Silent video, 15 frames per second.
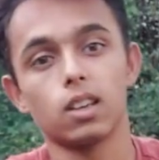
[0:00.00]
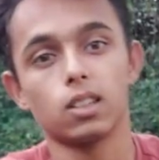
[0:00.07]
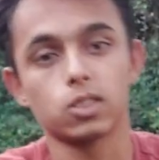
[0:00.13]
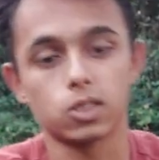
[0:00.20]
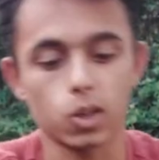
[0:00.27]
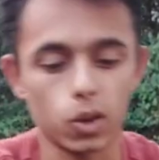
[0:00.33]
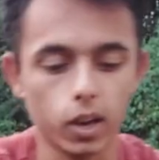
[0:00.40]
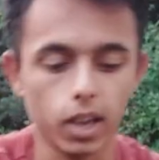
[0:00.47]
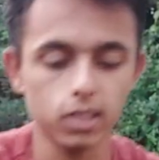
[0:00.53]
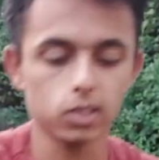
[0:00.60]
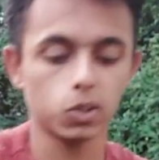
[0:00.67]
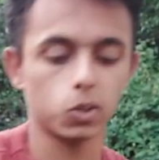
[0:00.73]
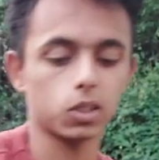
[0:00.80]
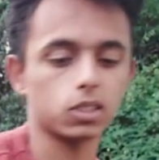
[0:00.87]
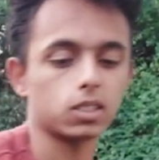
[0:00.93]
So as
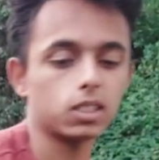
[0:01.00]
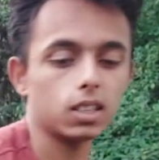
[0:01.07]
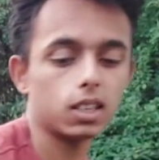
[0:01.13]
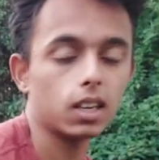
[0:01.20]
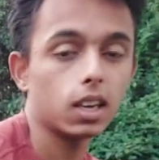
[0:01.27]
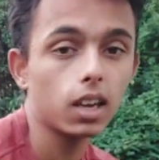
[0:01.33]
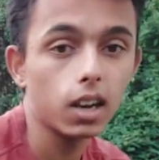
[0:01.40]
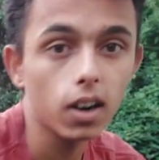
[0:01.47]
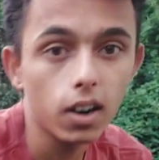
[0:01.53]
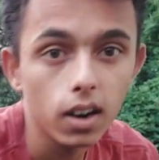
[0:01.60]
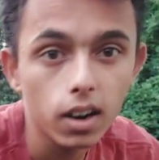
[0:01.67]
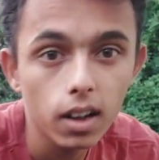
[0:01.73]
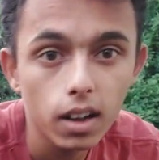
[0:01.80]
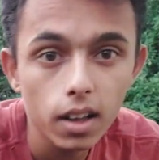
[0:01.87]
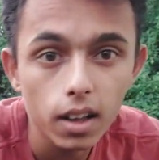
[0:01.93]
you can see here,
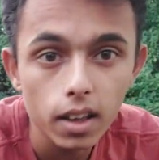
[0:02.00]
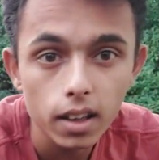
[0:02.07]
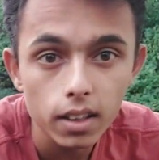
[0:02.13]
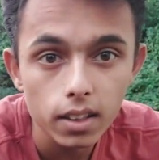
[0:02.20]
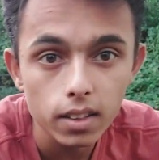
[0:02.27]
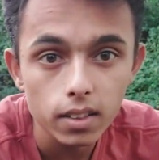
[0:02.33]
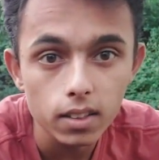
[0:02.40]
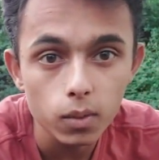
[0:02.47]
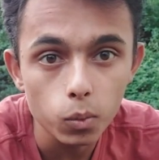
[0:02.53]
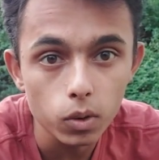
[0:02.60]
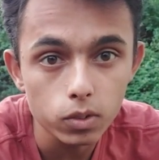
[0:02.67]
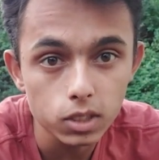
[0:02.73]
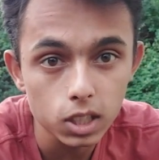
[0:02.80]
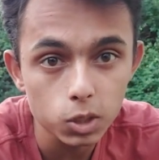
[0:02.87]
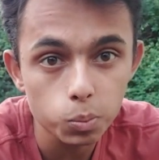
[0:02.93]

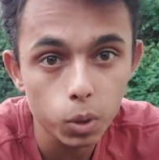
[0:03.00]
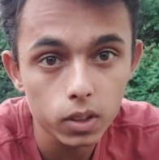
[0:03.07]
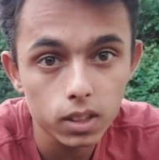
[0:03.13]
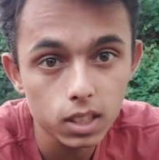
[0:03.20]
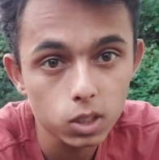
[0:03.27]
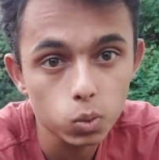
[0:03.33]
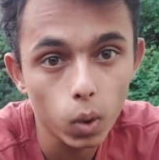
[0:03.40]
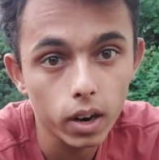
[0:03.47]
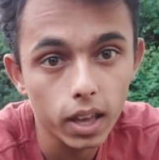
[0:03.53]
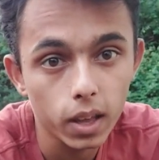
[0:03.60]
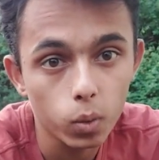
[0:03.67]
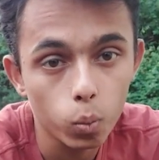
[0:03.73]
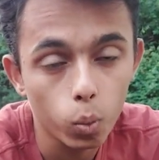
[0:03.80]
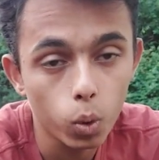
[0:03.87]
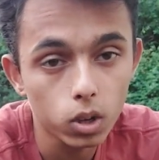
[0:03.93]
we've just put this one
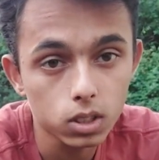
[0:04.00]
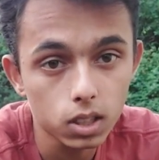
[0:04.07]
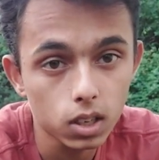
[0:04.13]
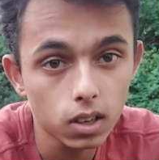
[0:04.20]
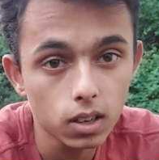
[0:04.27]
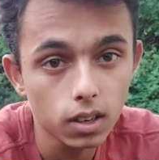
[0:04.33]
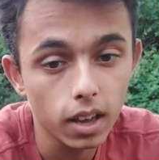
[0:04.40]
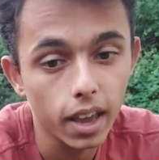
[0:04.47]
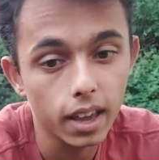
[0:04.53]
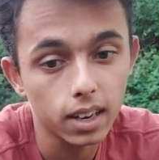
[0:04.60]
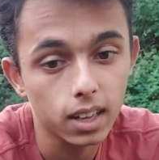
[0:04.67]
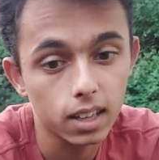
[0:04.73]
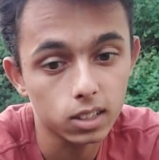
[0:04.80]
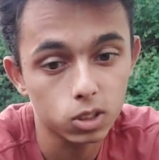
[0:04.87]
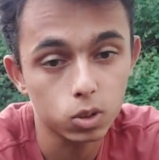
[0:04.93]
in water and
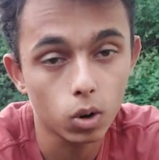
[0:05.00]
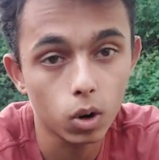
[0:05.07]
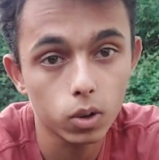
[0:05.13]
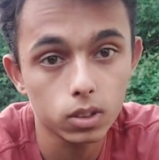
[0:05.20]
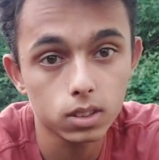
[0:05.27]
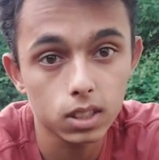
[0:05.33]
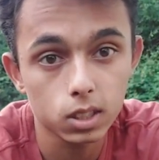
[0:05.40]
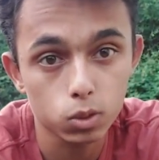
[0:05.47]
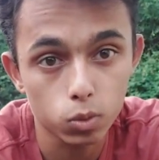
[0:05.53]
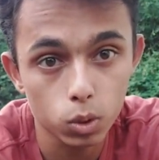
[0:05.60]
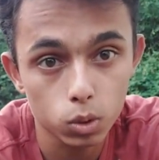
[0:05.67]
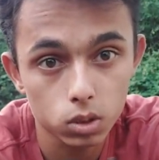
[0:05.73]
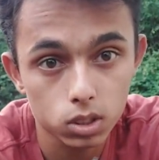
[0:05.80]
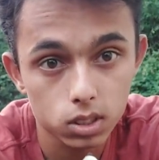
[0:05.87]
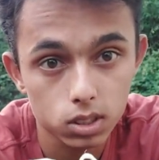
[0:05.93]
it's growing these
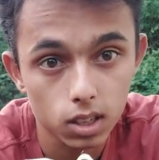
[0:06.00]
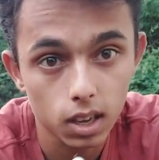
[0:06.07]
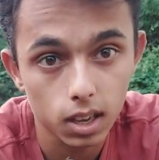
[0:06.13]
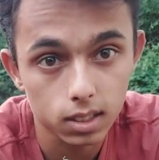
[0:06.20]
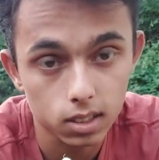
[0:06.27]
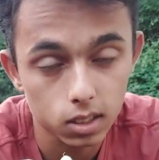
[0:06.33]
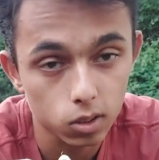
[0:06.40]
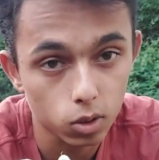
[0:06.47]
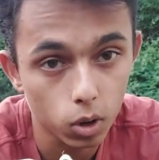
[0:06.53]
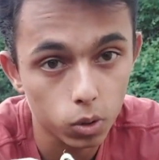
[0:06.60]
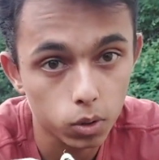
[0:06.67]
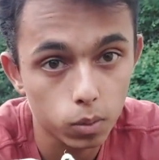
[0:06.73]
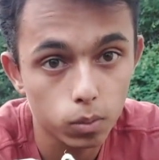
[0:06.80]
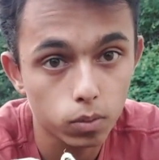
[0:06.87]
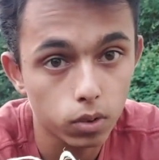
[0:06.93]
roots. It can grow
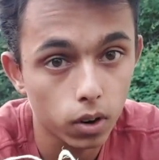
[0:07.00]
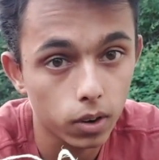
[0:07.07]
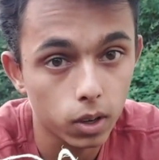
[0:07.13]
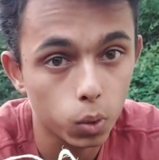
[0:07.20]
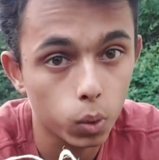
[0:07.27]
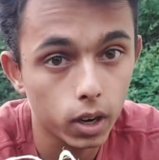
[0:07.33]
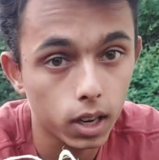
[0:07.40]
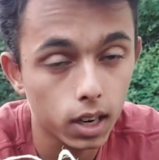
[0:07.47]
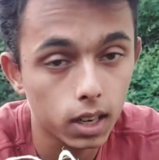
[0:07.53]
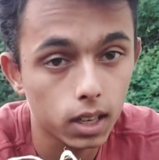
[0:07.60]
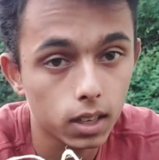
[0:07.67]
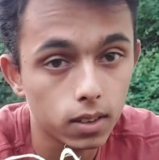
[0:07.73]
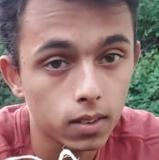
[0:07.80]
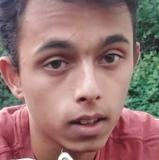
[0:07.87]
them very quickly.